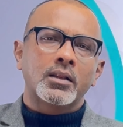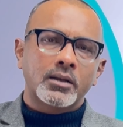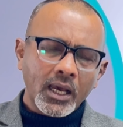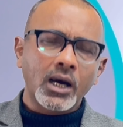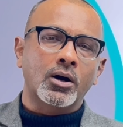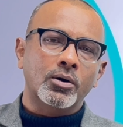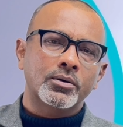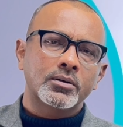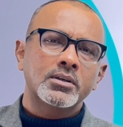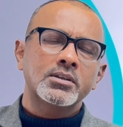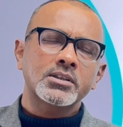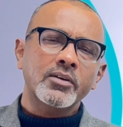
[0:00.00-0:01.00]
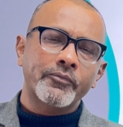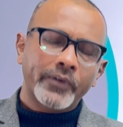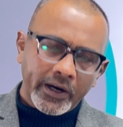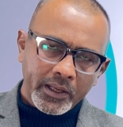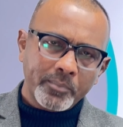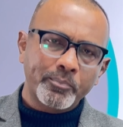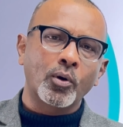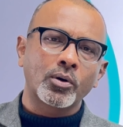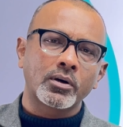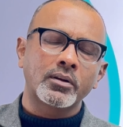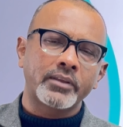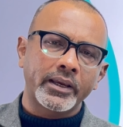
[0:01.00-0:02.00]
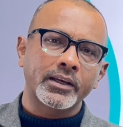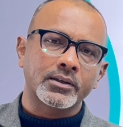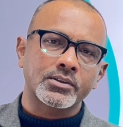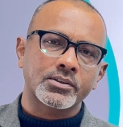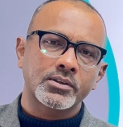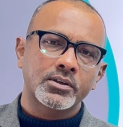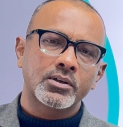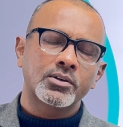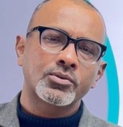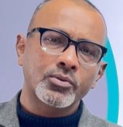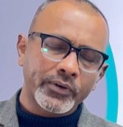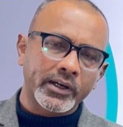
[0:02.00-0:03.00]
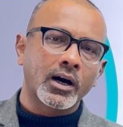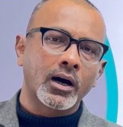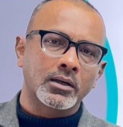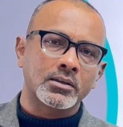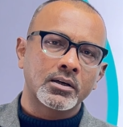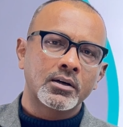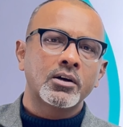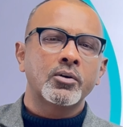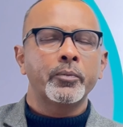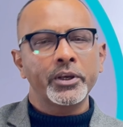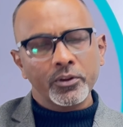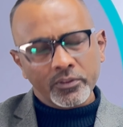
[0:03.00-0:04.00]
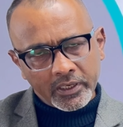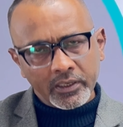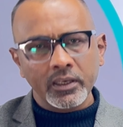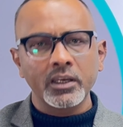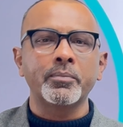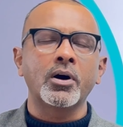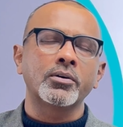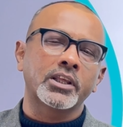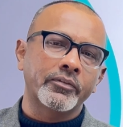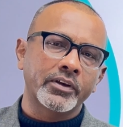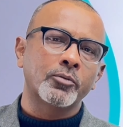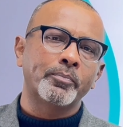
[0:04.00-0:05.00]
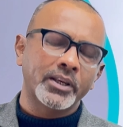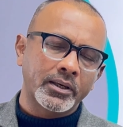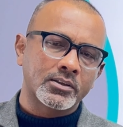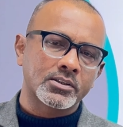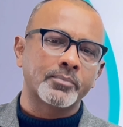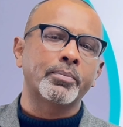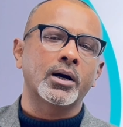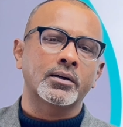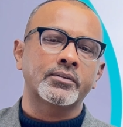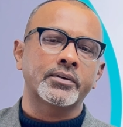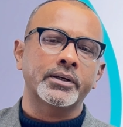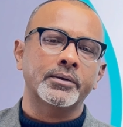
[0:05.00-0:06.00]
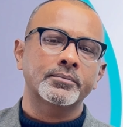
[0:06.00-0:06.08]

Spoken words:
Now, some very important things to regard when you're thinking about giving opinions in part 3.